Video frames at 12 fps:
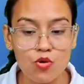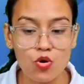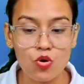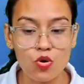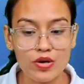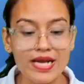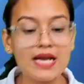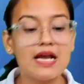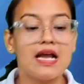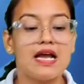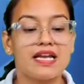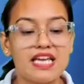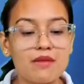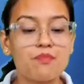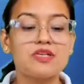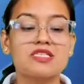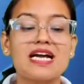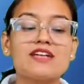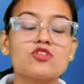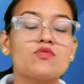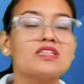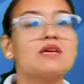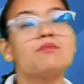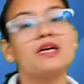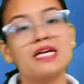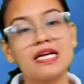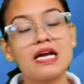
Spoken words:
Okay, he presides over the meeting,